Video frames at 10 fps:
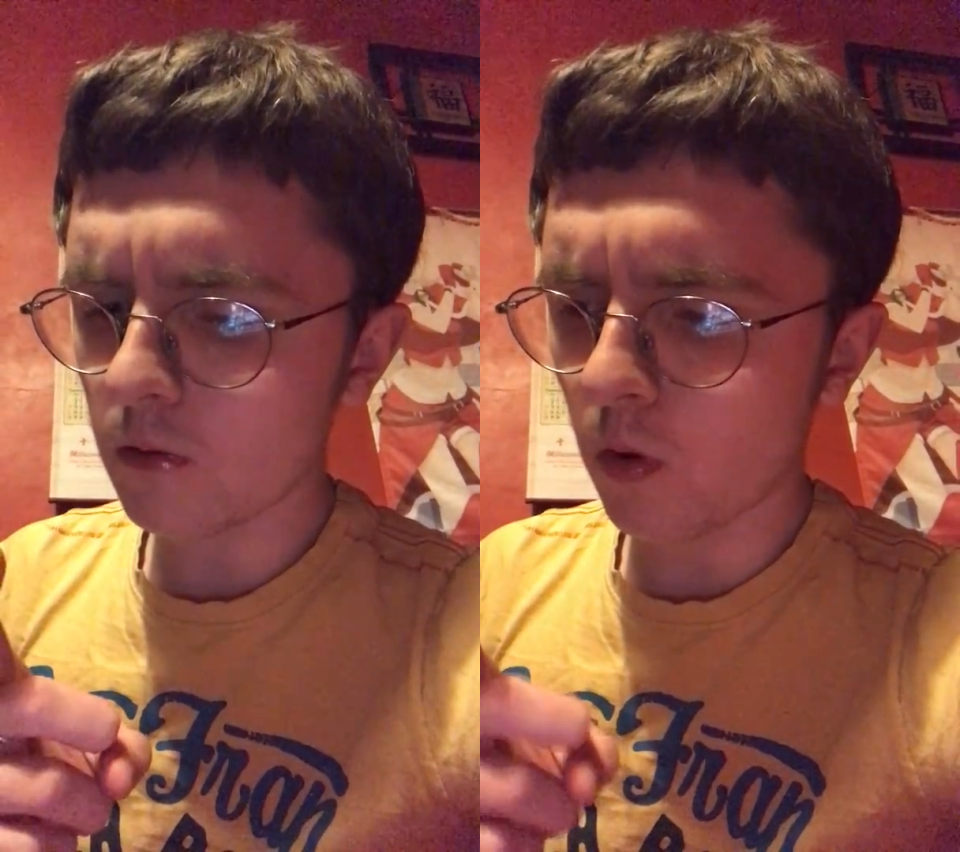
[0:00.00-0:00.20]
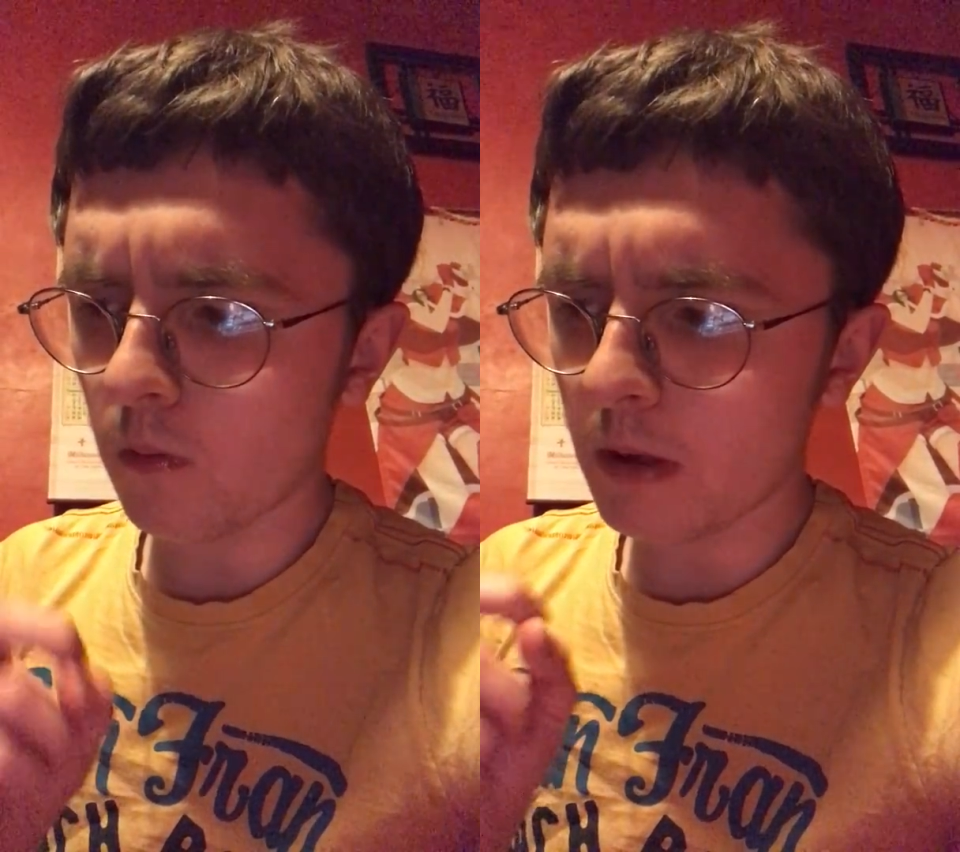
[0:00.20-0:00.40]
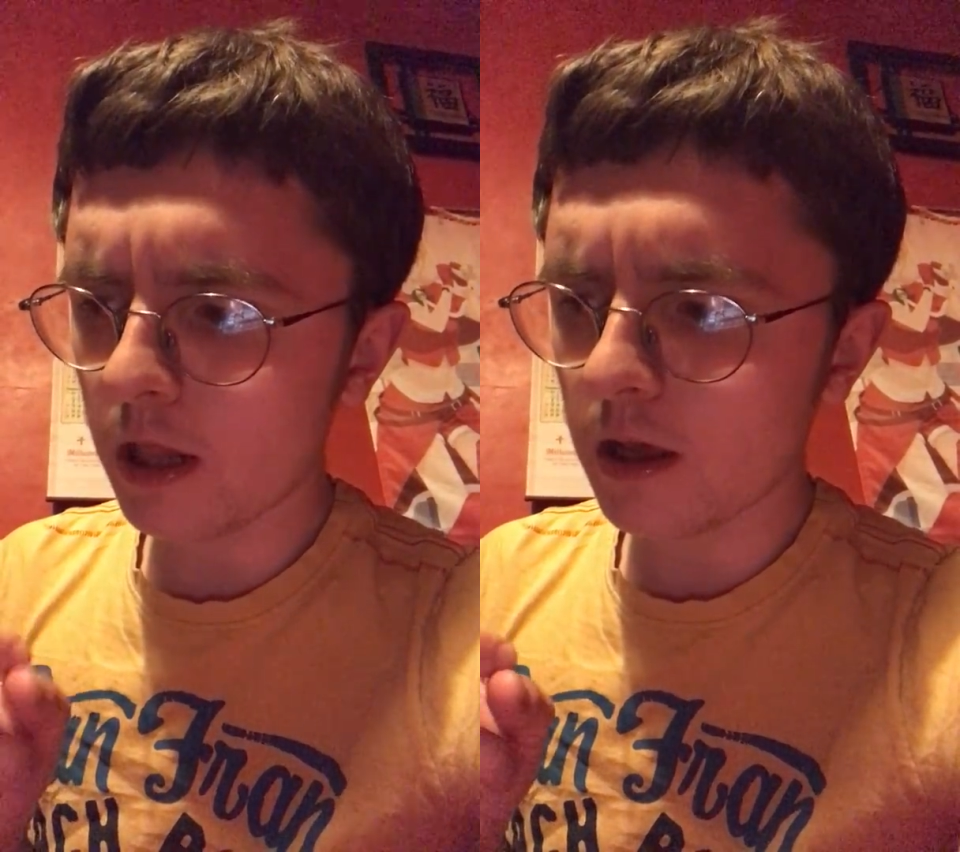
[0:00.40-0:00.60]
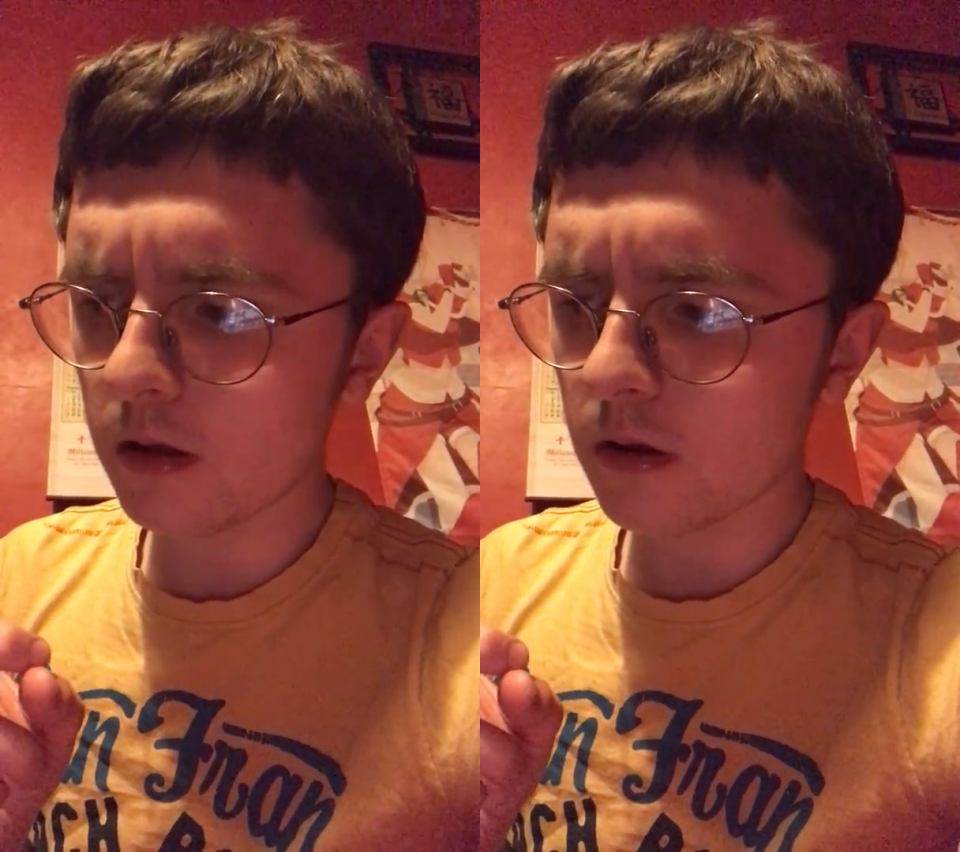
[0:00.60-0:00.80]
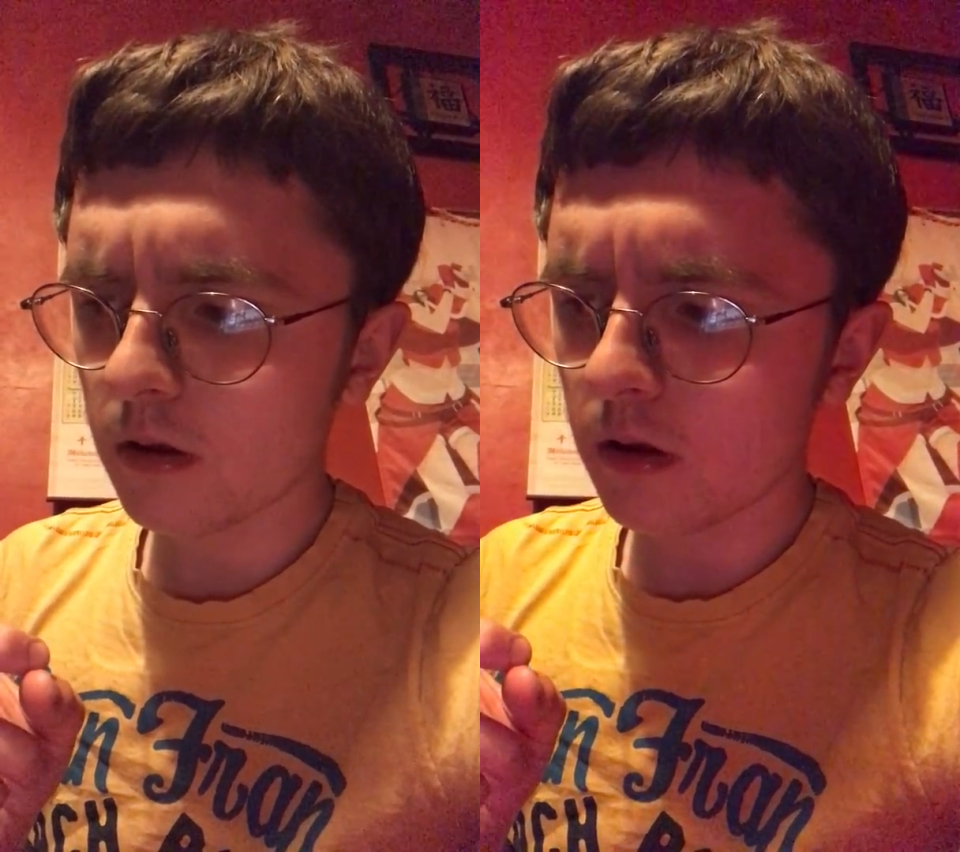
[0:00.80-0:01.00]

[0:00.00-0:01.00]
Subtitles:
Or million?